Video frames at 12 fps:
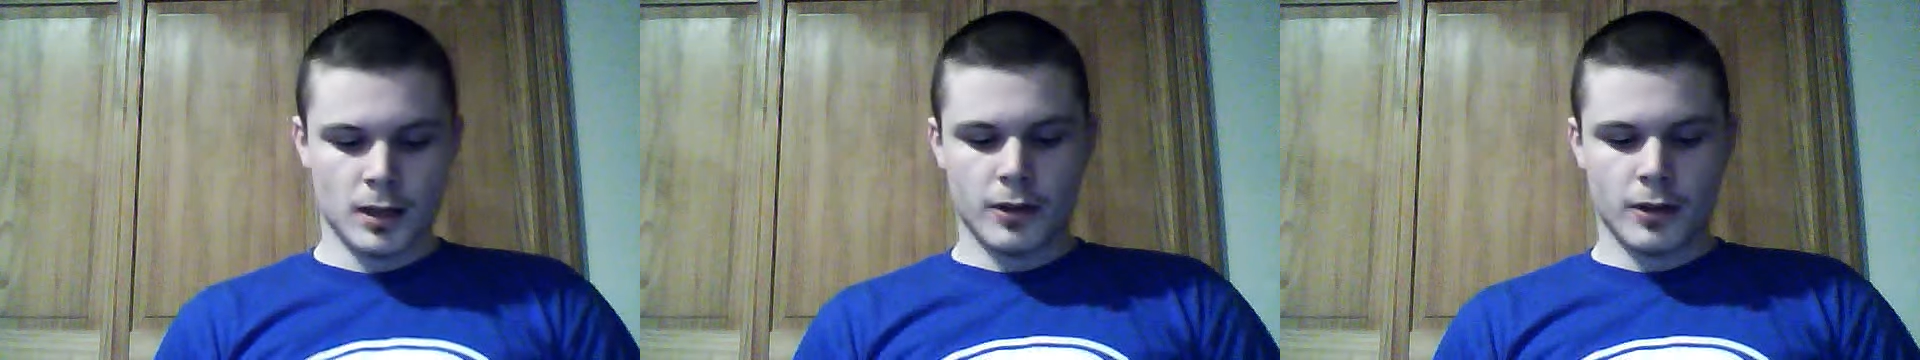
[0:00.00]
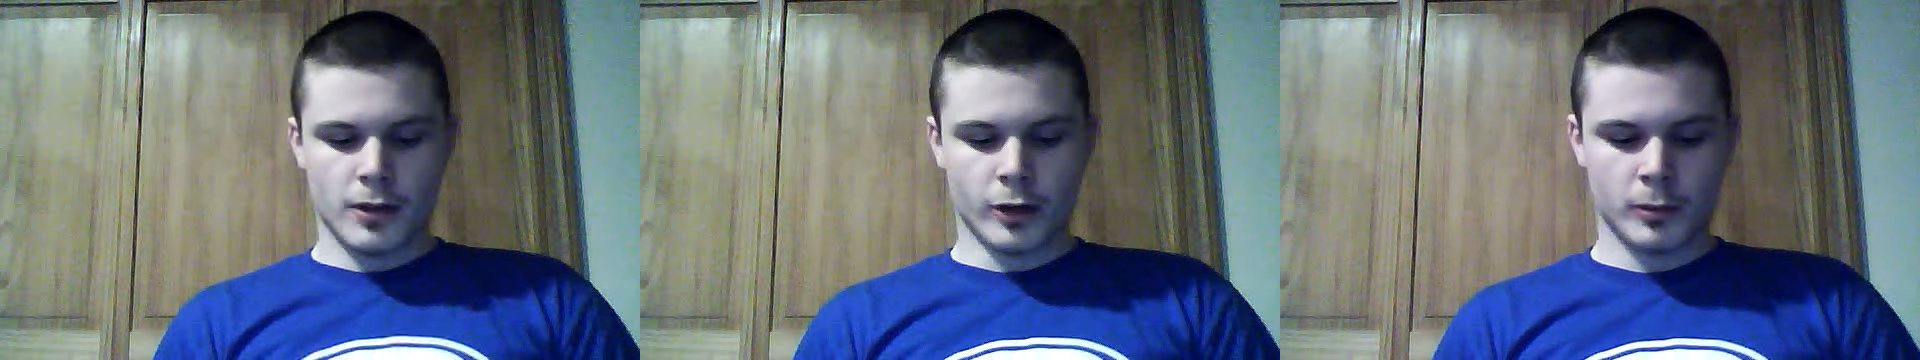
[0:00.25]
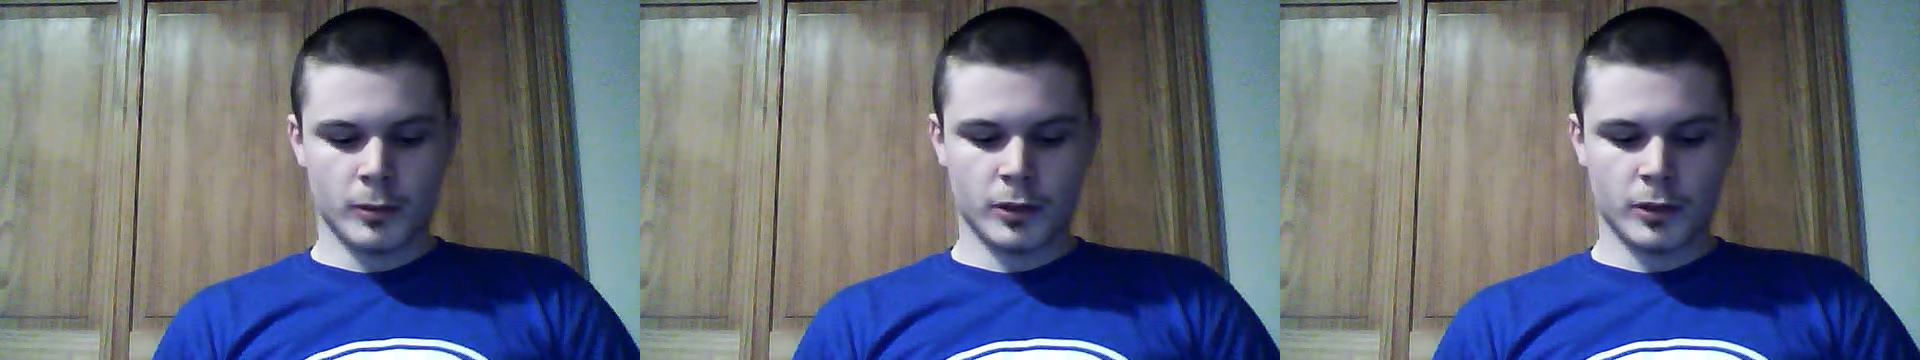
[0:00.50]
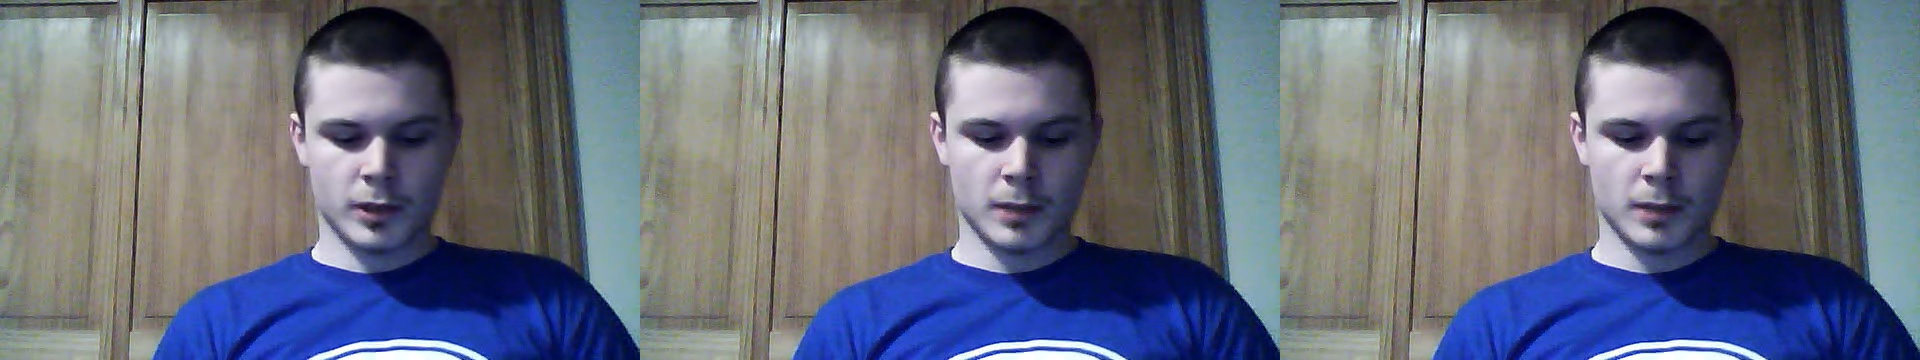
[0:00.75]

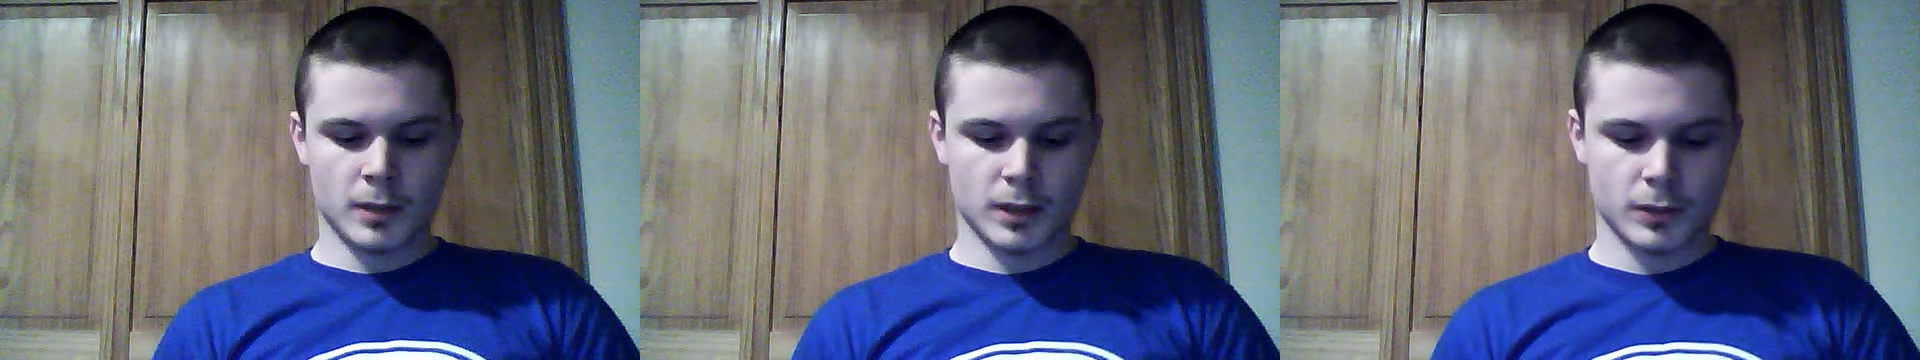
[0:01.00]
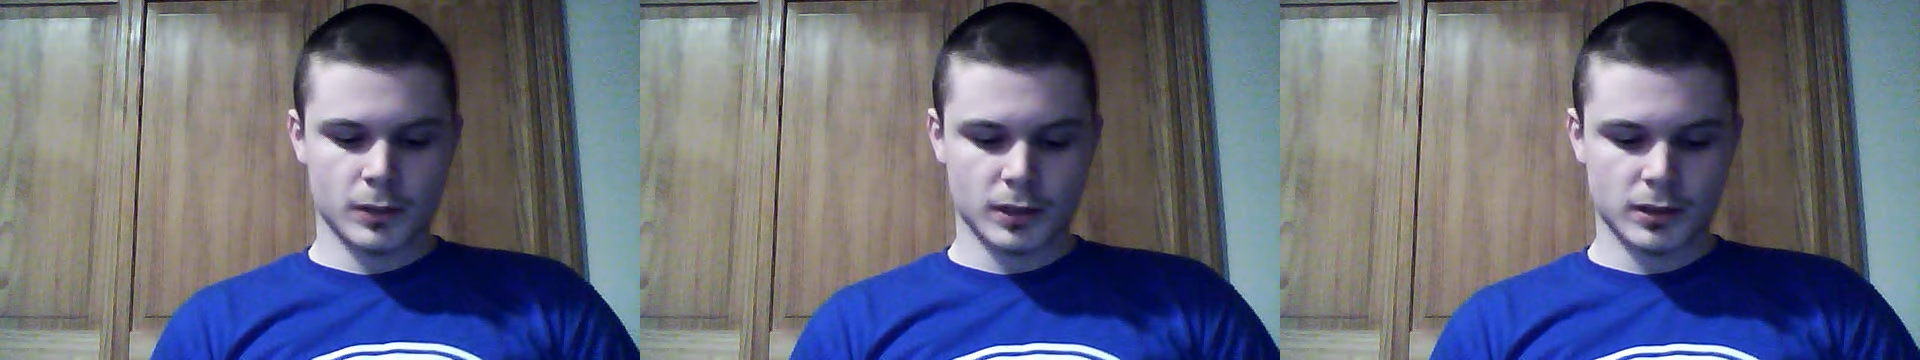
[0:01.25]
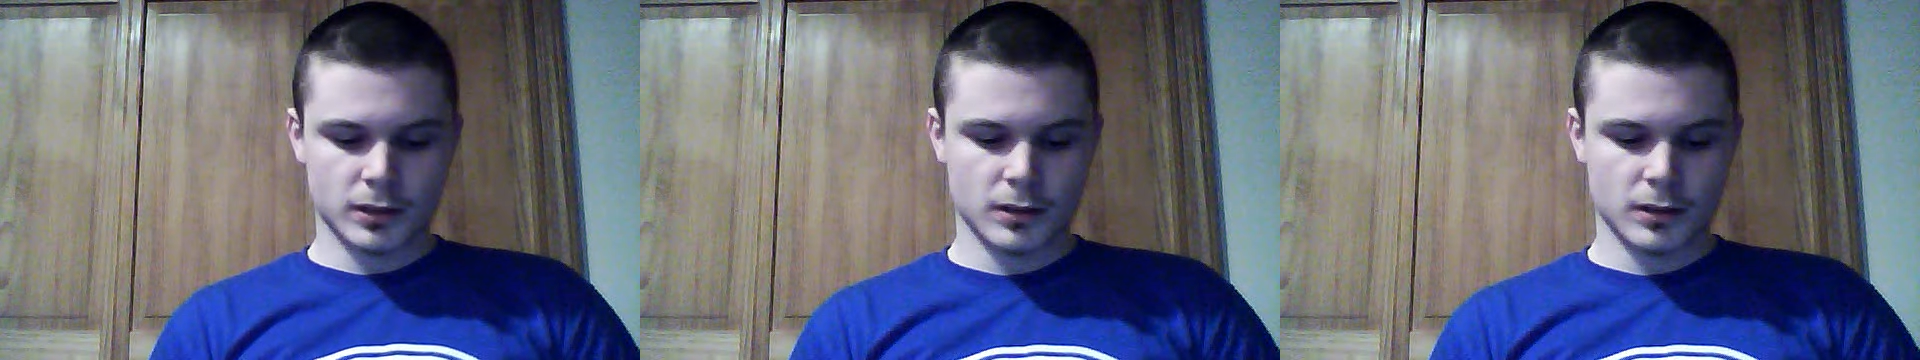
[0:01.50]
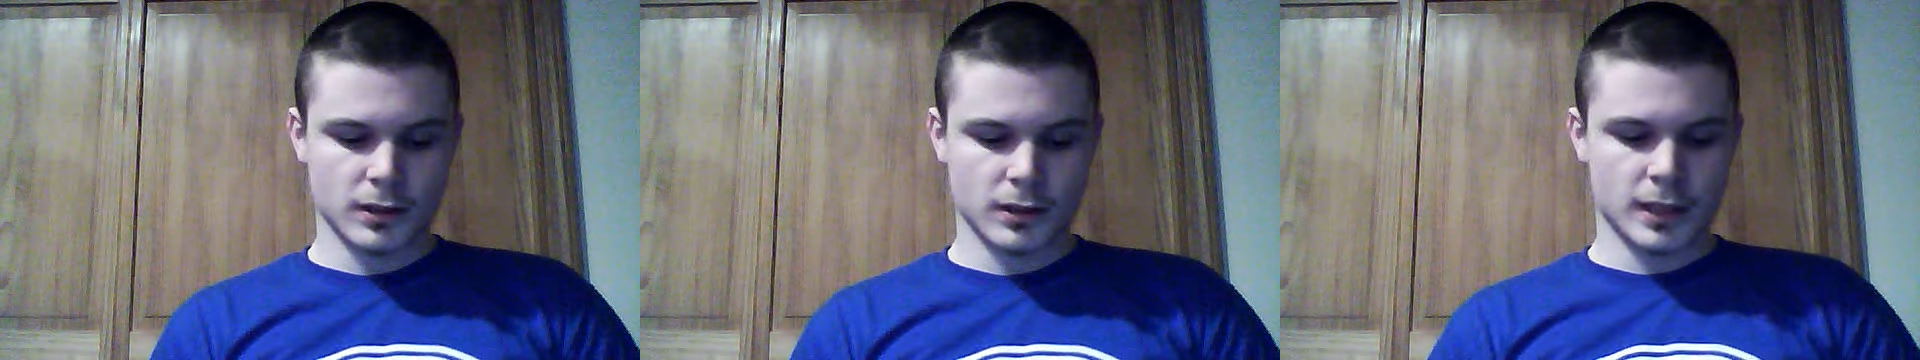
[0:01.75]
what else?
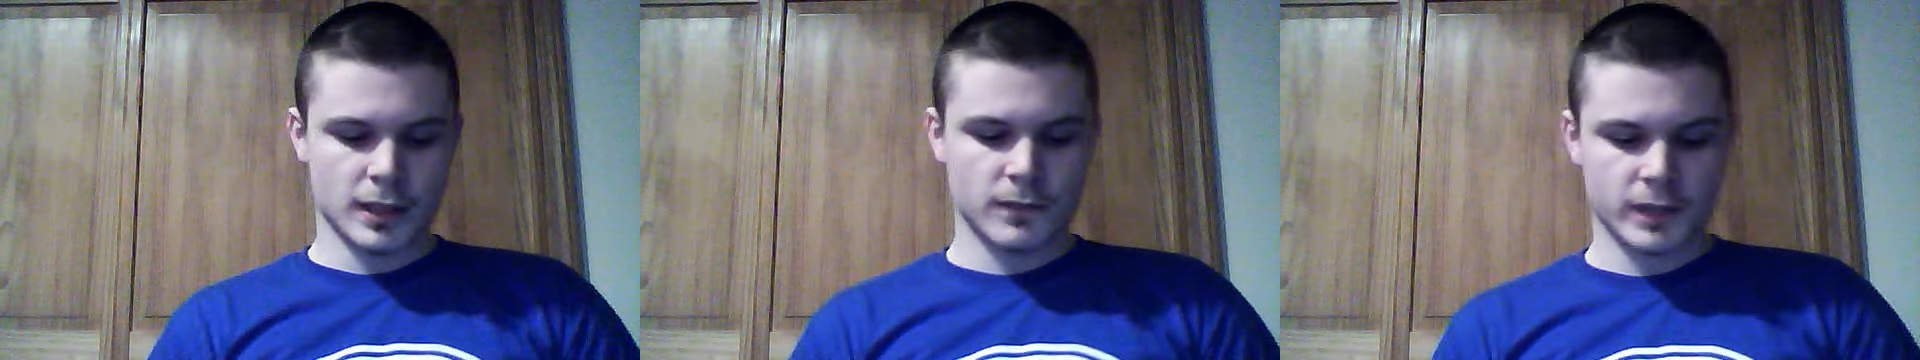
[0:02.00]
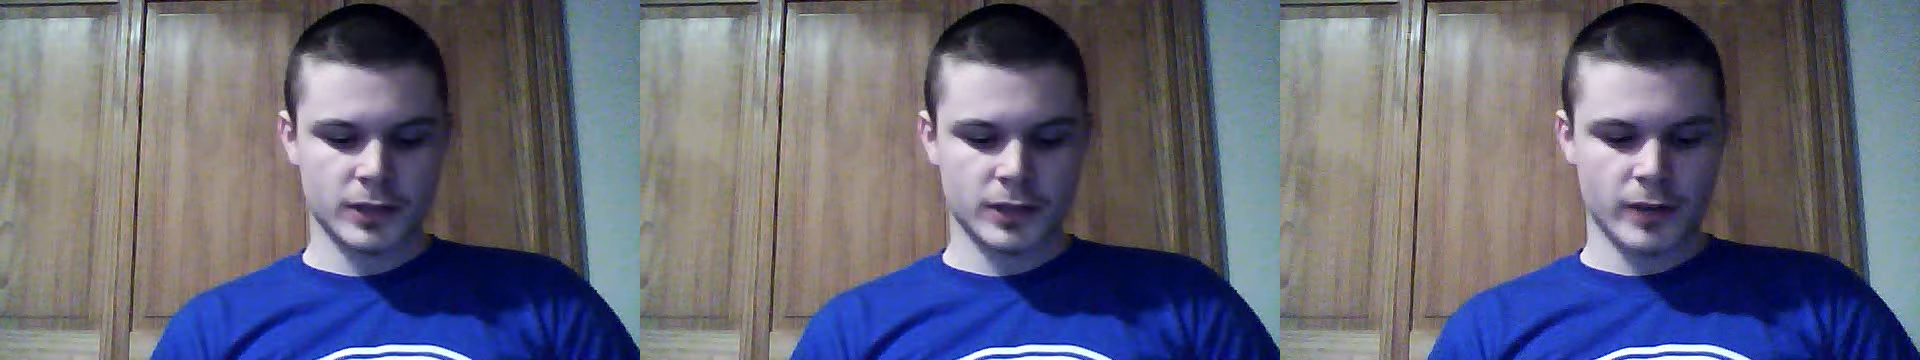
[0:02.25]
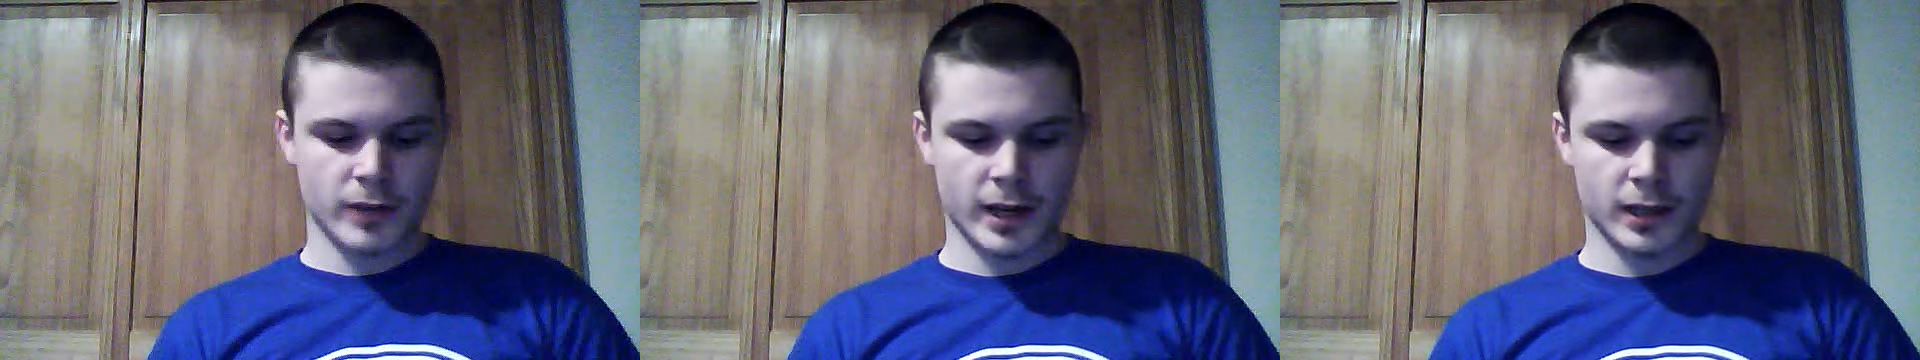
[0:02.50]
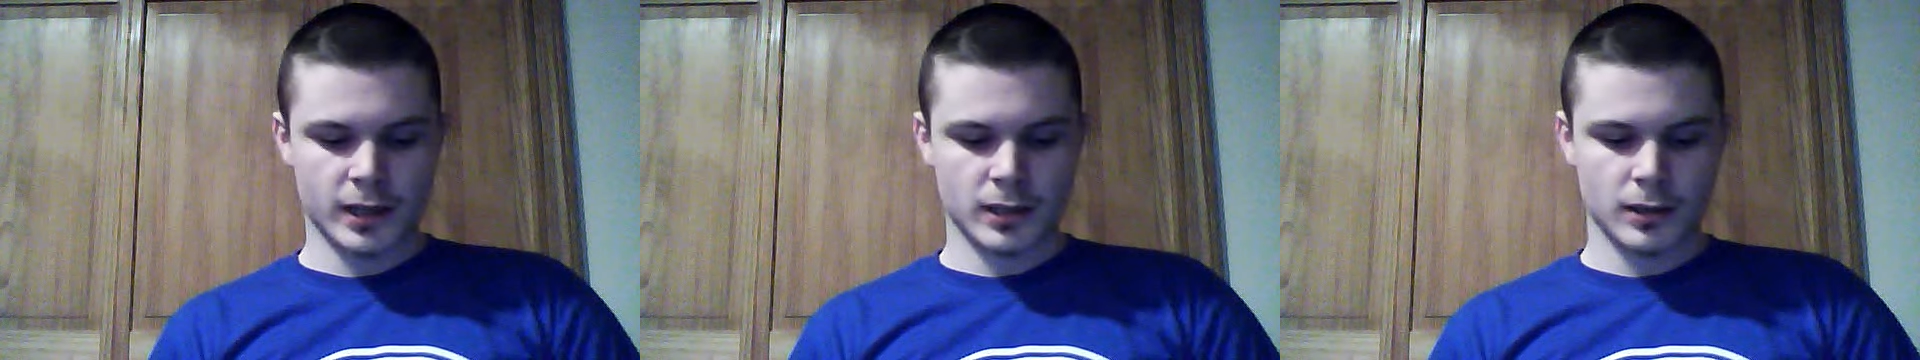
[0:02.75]
The Ancient Fairy
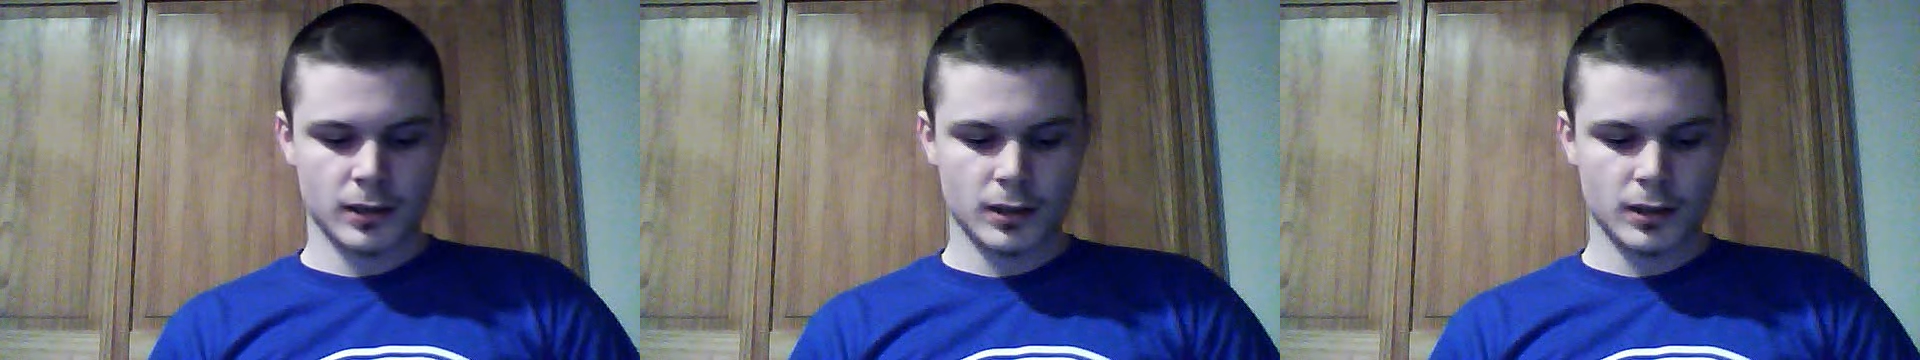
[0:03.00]
Dragon,